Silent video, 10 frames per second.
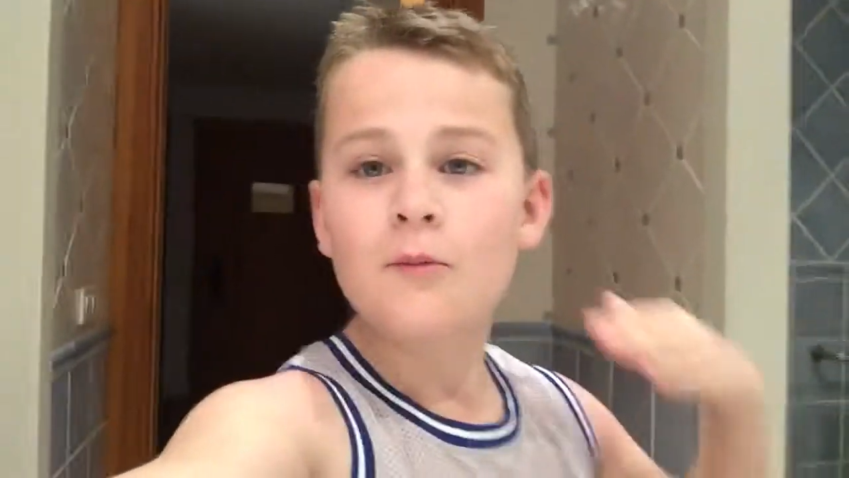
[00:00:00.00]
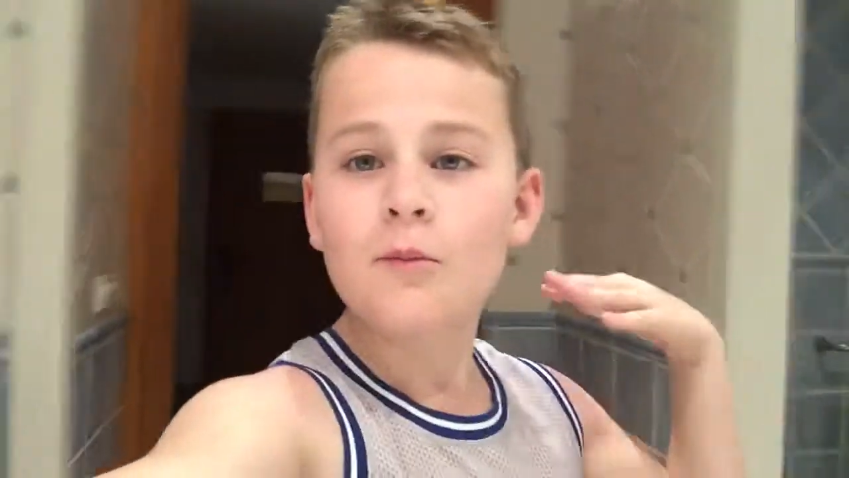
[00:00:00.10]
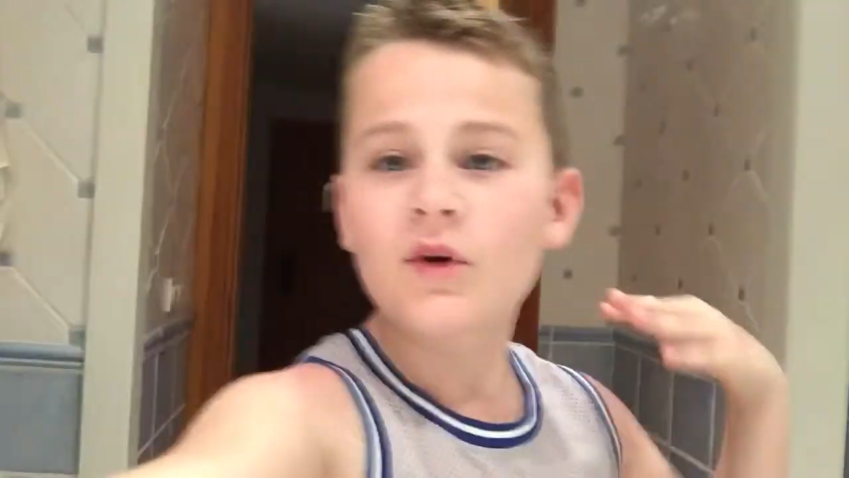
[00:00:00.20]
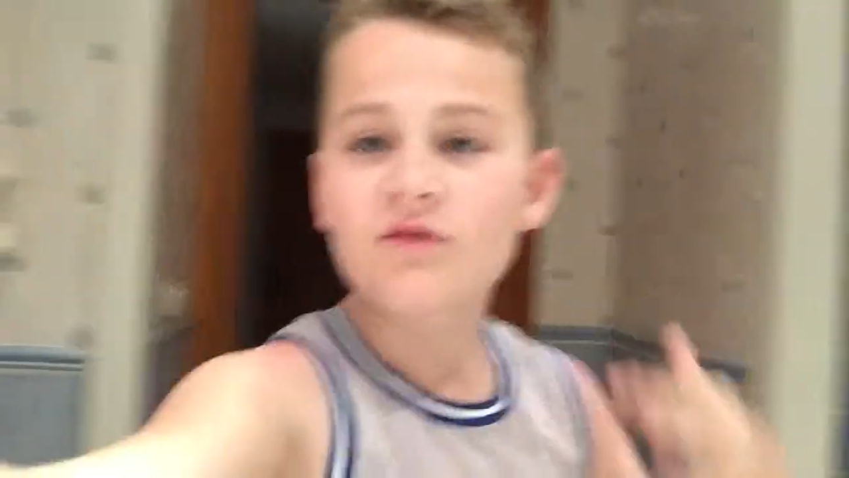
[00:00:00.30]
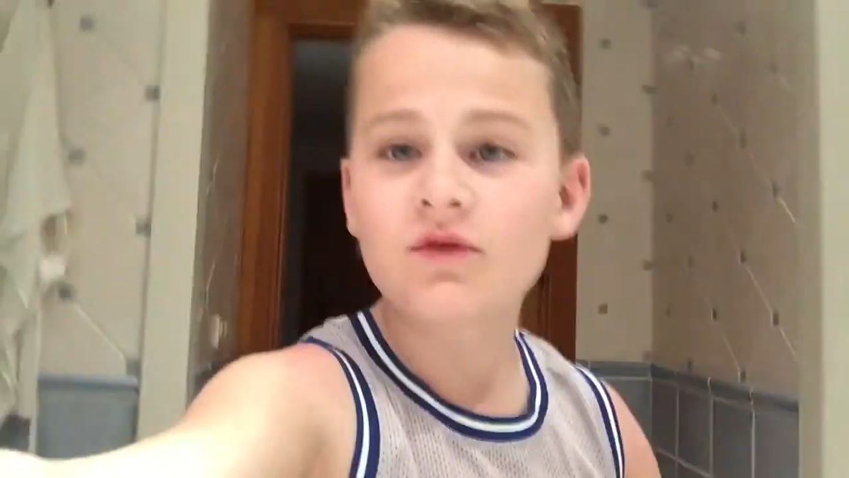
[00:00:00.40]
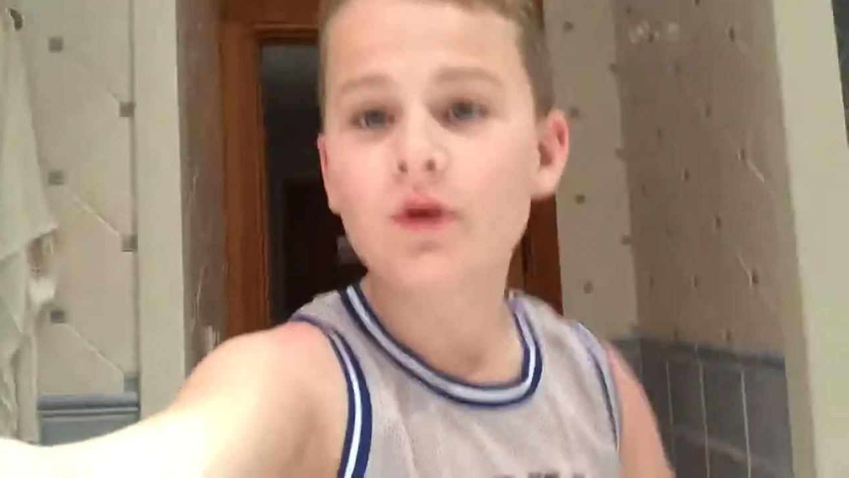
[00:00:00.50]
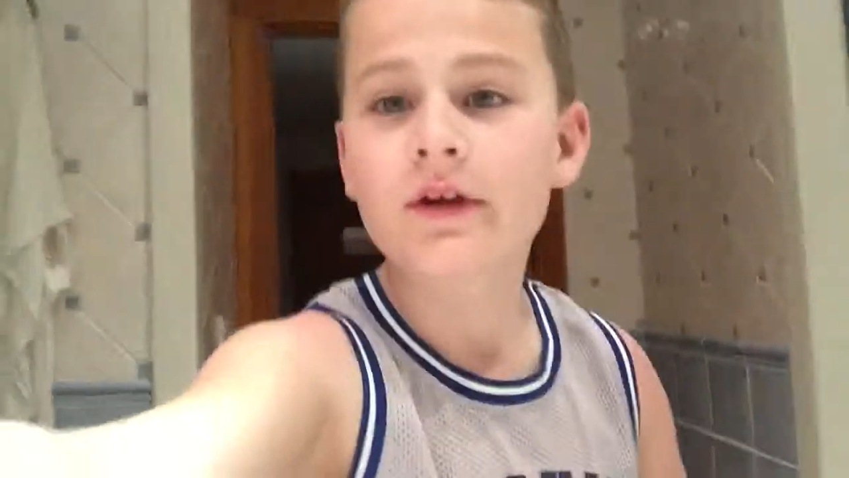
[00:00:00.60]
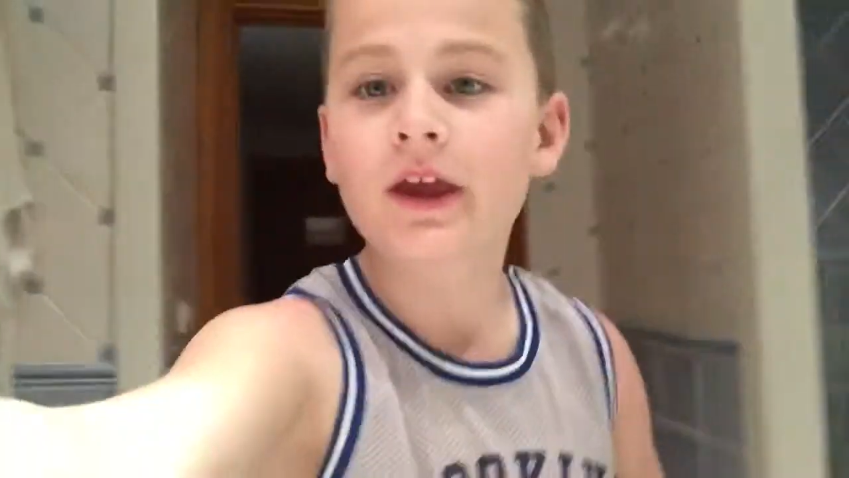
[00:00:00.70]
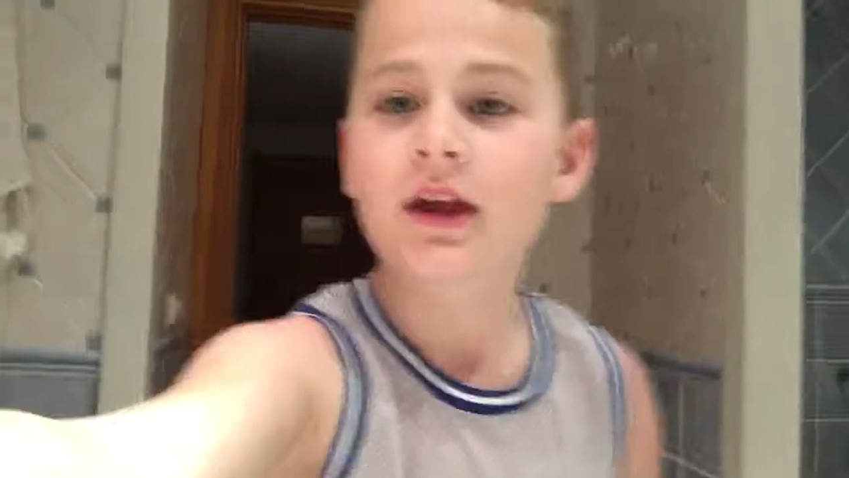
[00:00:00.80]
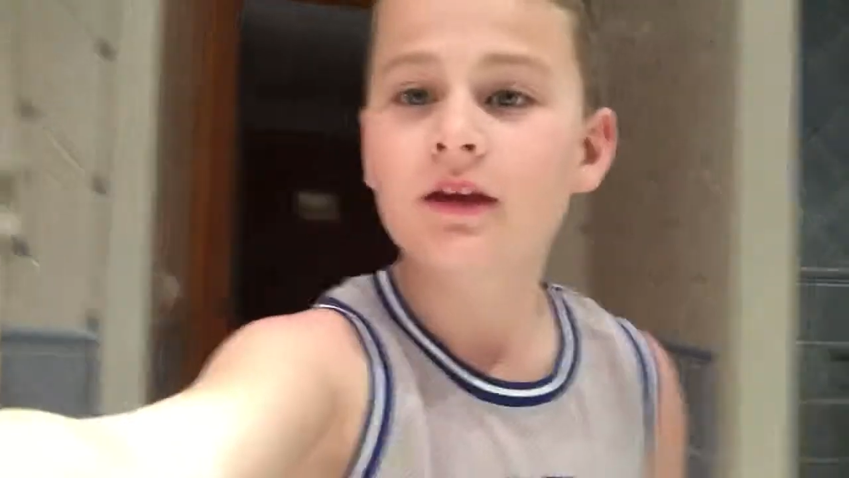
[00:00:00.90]
my
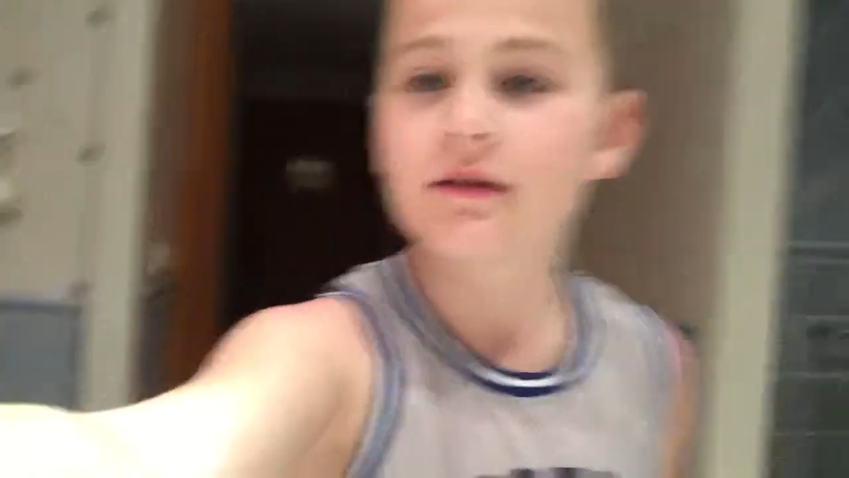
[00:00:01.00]
vlogging